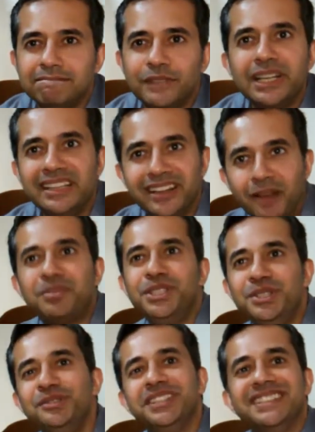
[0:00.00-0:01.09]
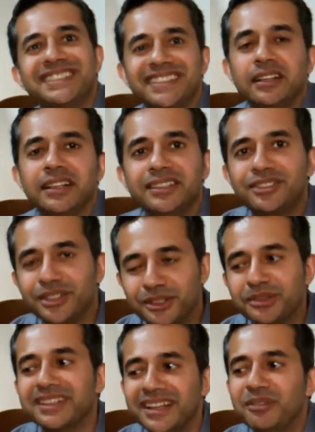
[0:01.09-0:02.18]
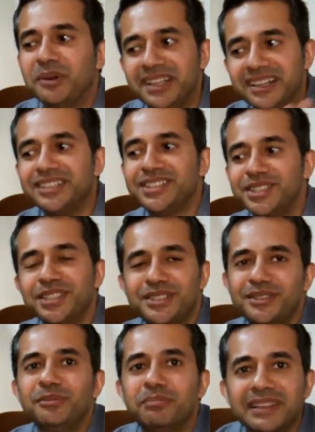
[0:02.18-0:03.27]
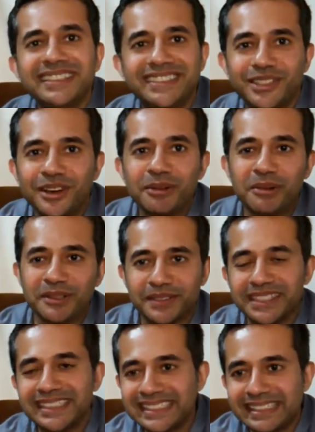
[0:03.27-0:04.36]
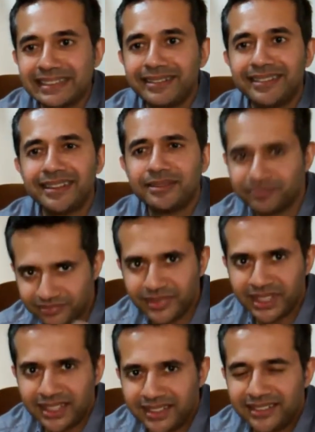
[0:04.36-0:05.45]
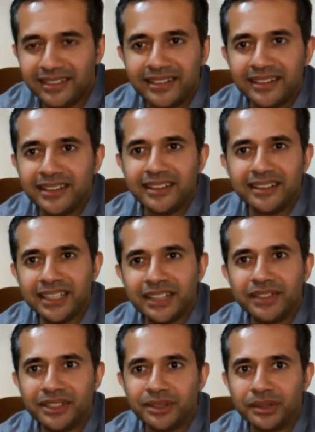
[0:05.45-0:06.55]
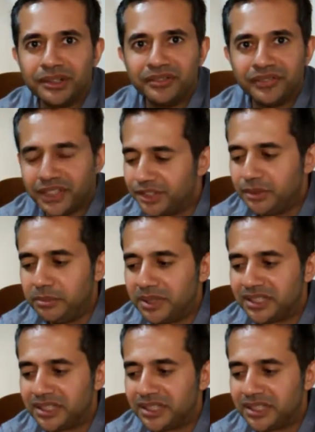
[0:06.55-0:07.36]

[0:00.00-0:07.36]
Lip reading: really up to you to decide. So in that way, I'd suggest you please try one of these and give it your own view,